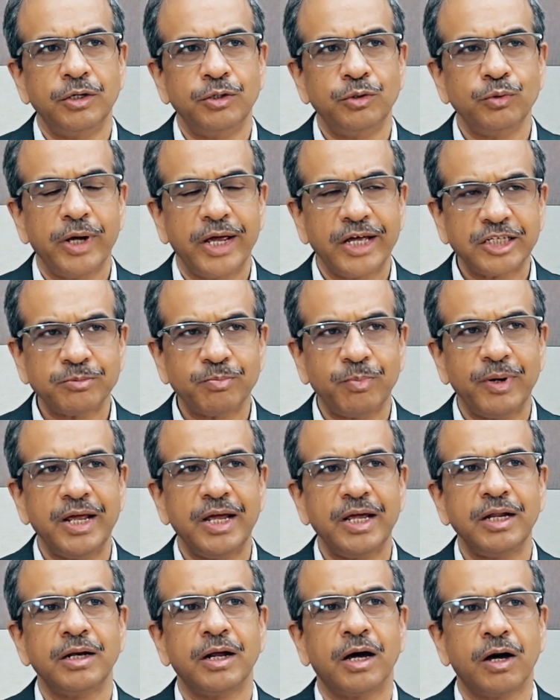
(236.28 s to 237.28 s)
to
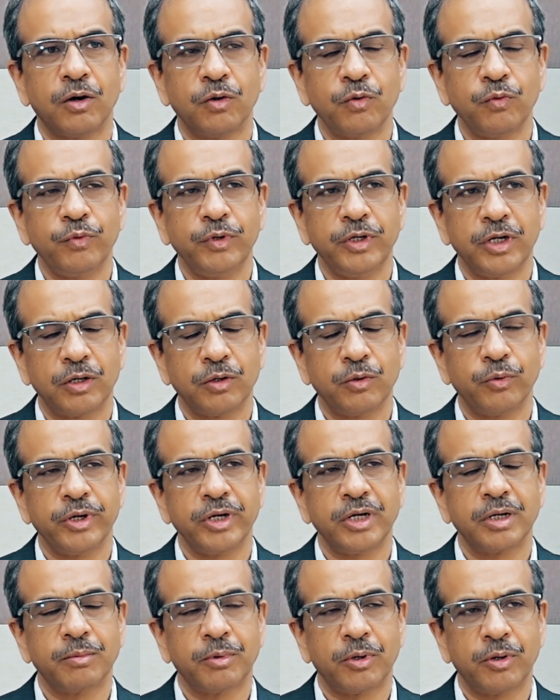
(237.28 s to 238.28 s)
explain how we are
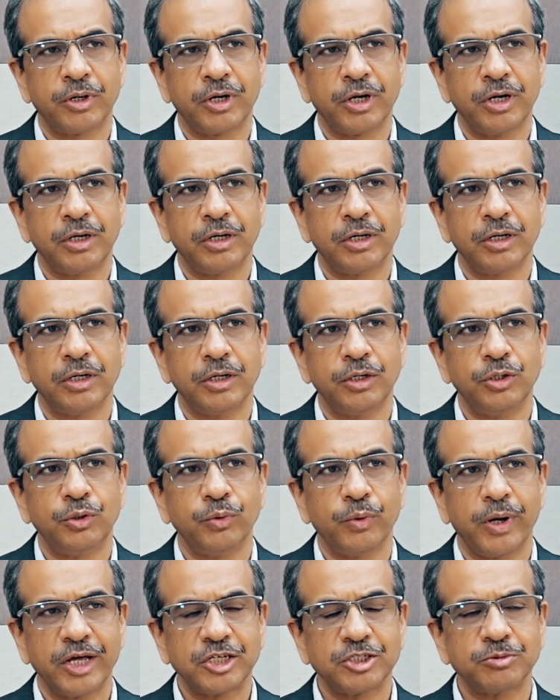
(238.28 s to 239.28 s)
going about it,
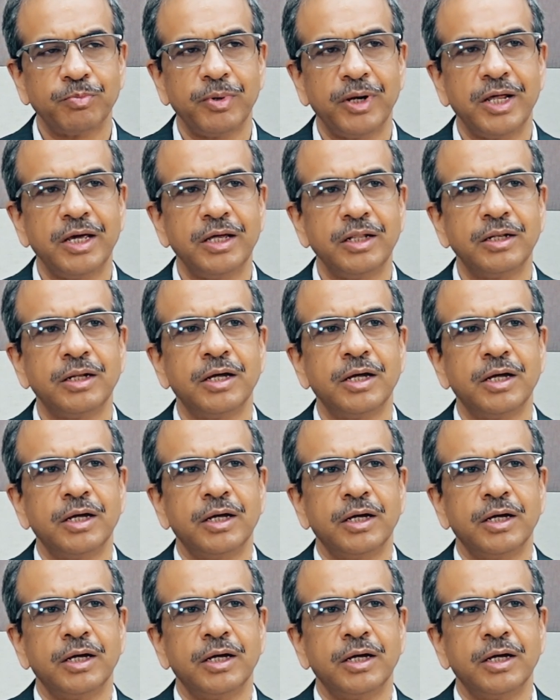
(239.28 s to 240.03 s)
to explain